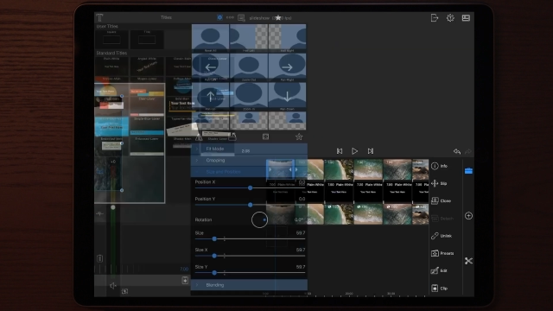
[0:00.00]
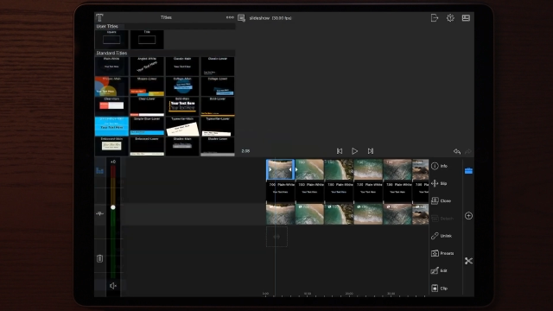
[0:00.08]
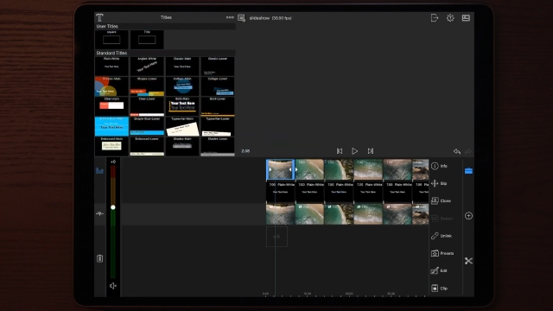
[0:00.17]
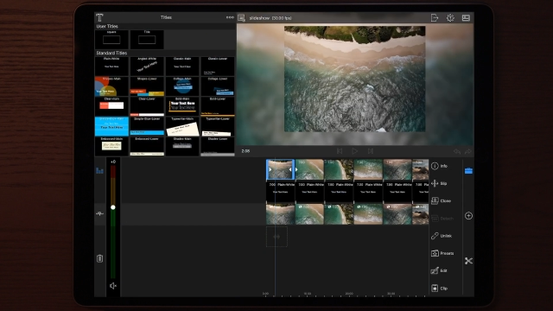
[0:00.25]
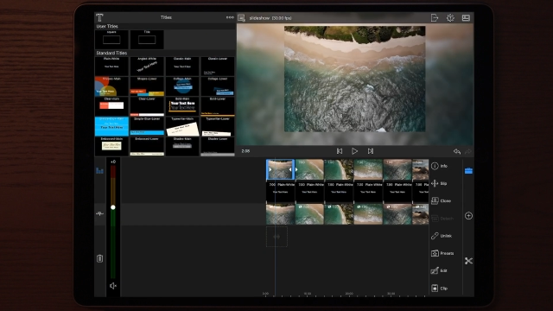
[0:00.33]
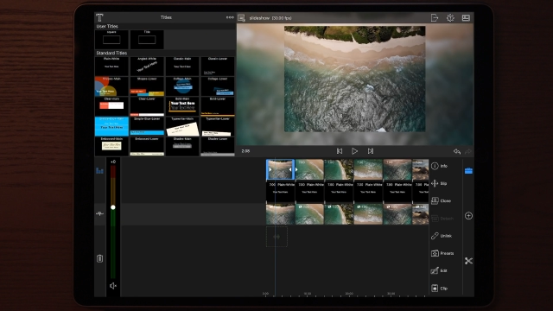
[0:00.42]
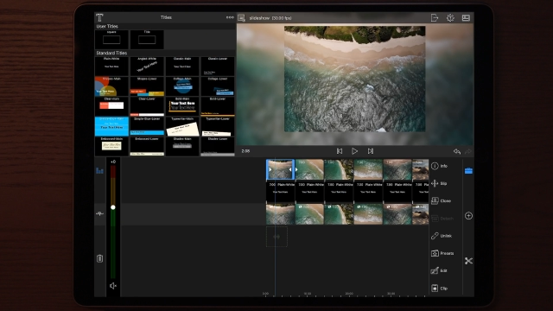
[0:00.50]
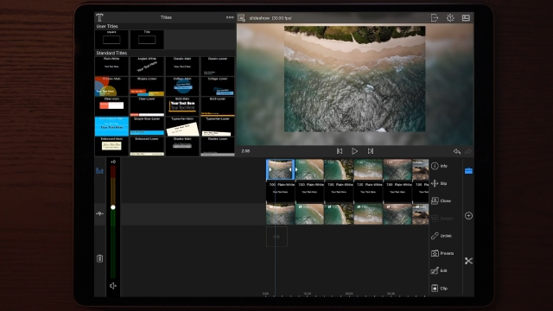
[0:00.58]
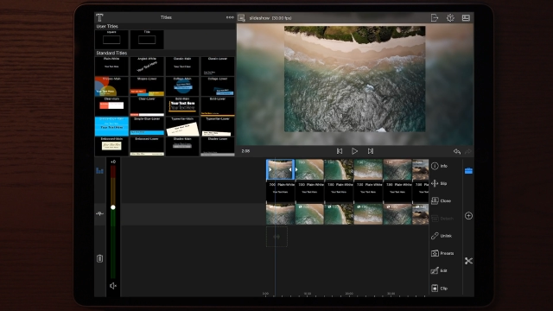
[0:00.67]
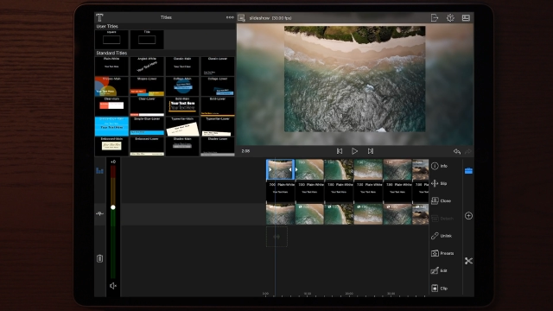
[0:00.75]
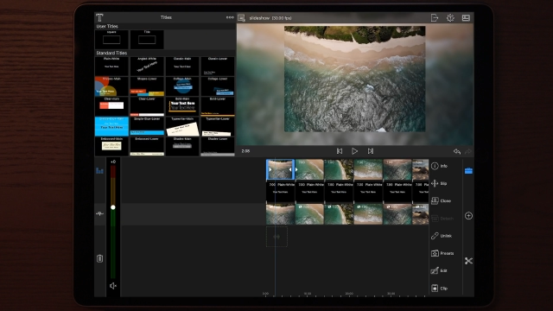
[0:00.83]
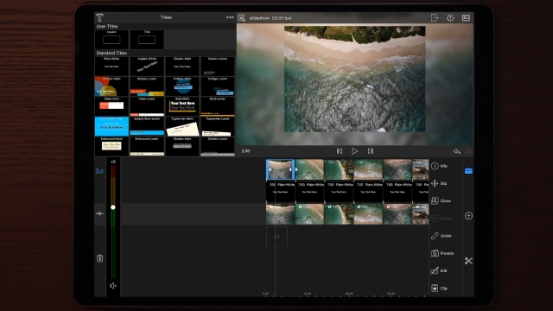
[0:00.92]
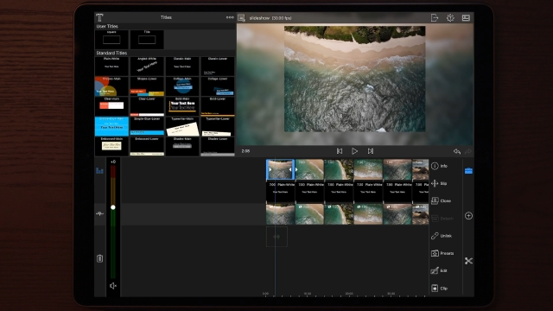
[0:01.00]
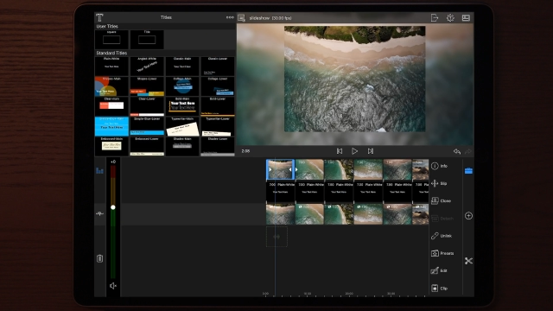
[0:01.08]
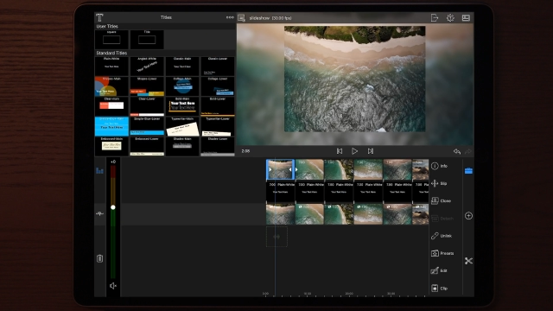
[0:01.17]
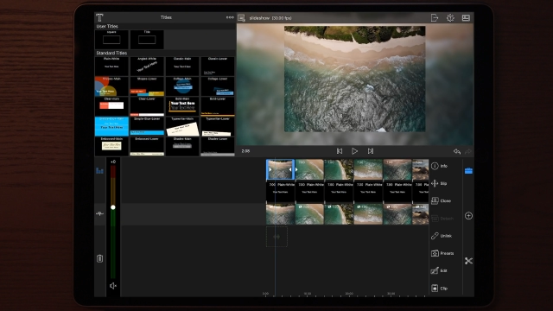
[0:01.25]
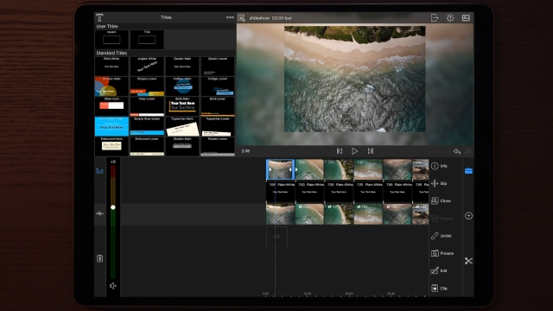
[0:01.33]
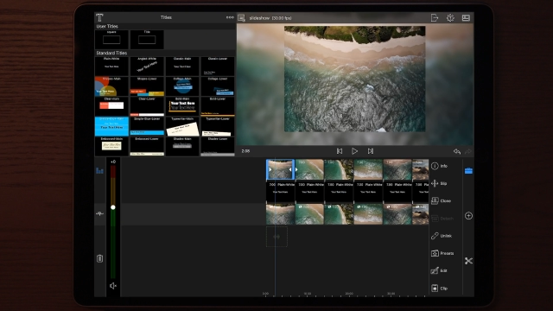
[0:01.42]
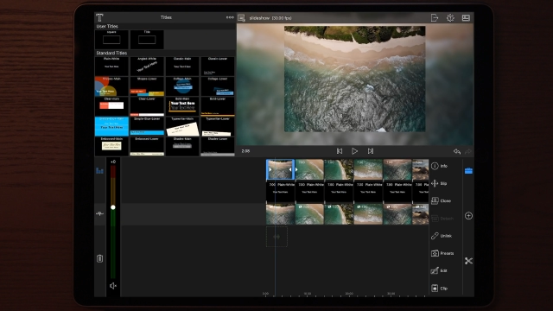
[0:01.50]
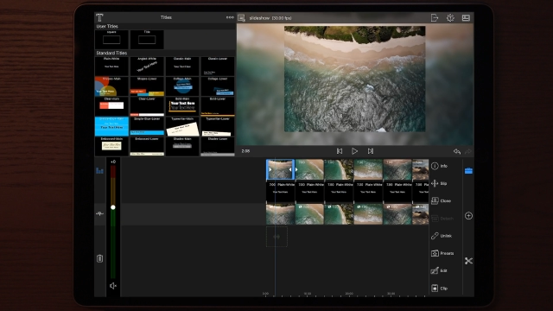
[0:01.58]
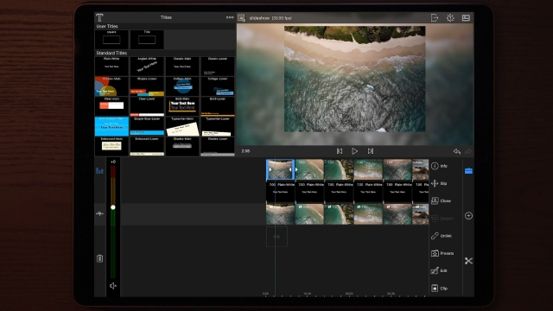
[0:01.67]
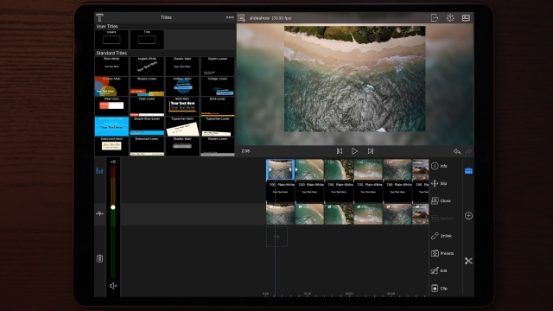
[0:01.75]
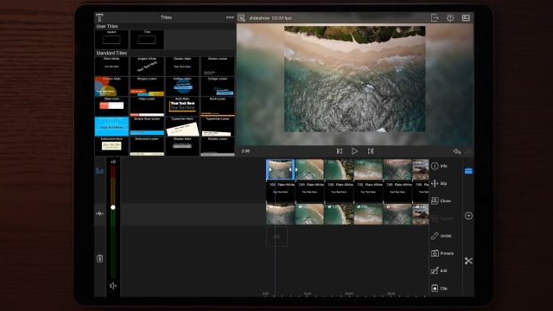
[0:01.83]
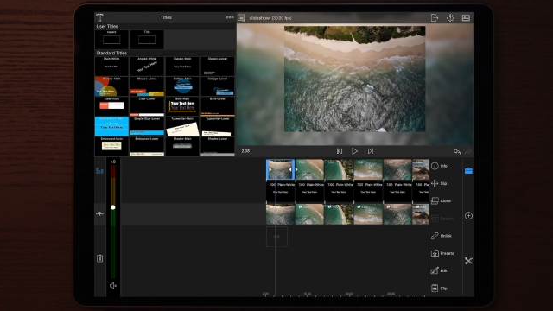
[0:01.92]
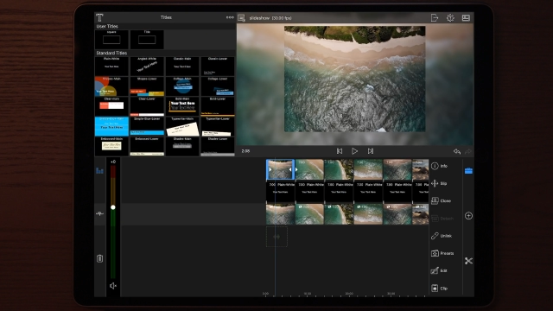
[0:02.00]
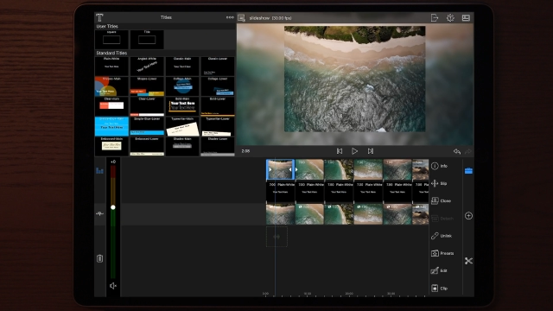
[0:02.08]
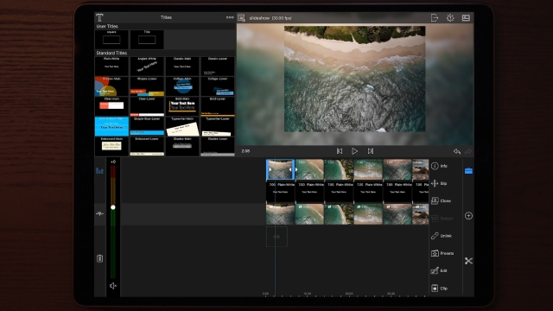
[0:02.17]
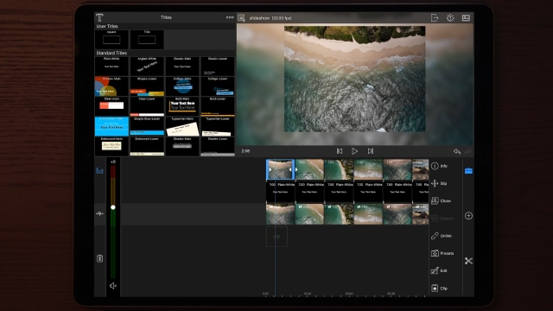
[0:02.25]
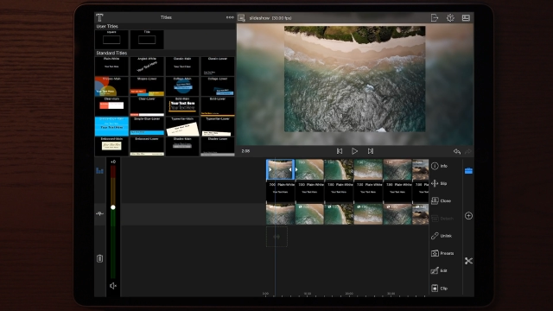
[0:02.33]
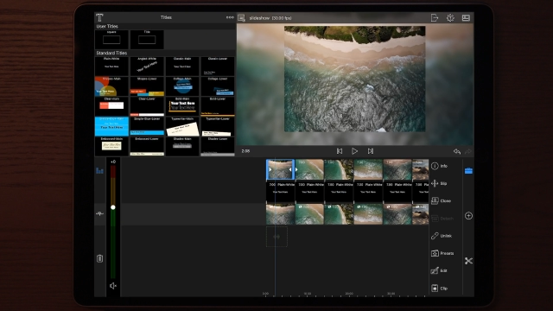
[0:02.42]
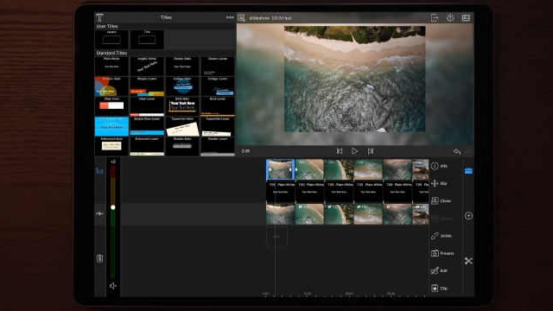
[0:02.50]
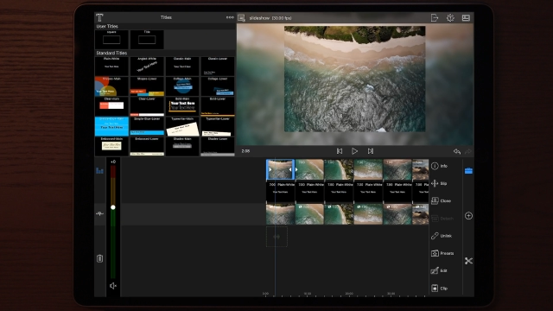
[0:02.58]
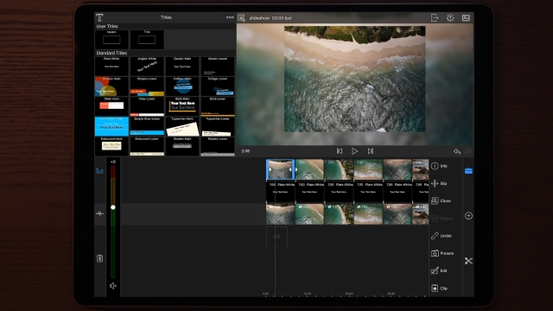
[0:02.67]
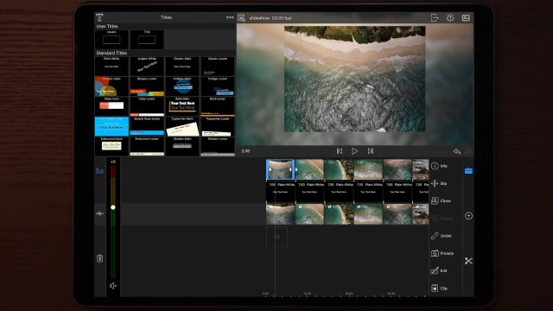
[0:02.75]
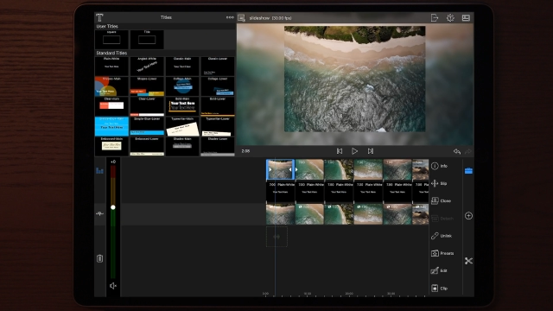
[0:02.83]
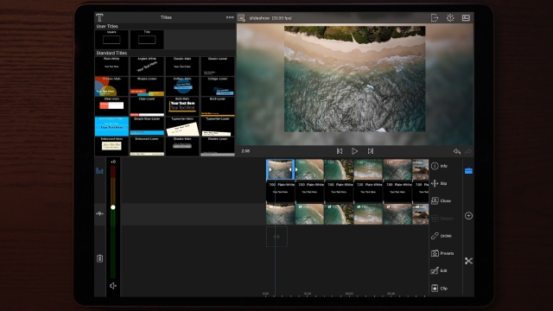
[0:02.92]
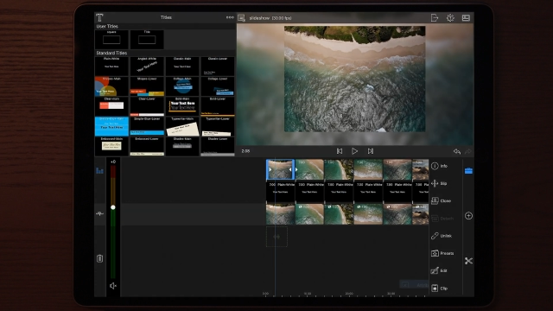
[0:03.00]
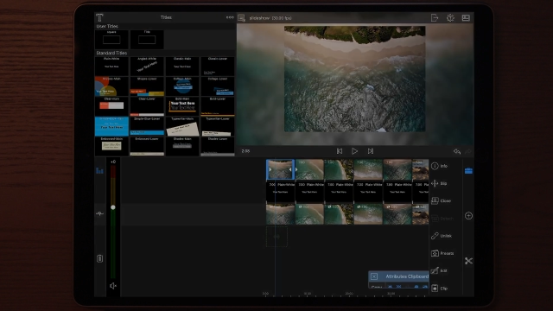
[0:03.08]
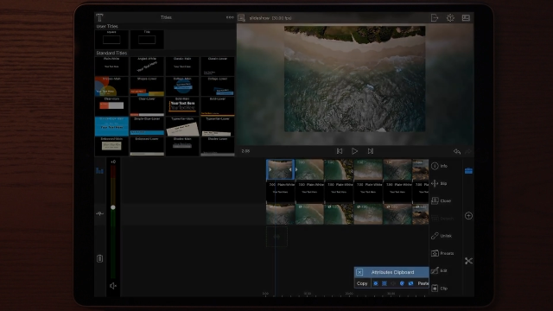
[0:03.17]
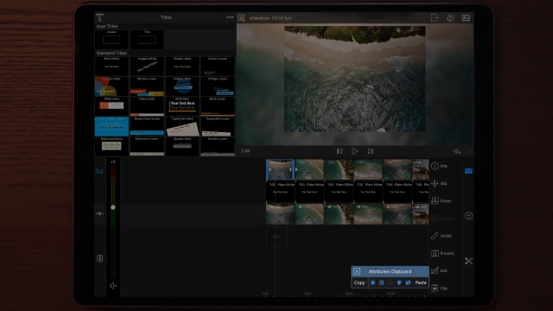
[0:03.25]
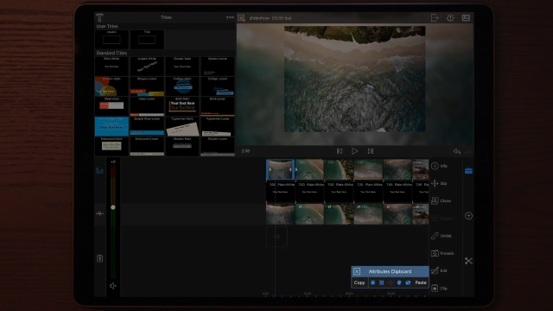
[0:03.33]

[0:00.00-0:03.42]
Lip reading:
No face is visible, so there are no lips to read.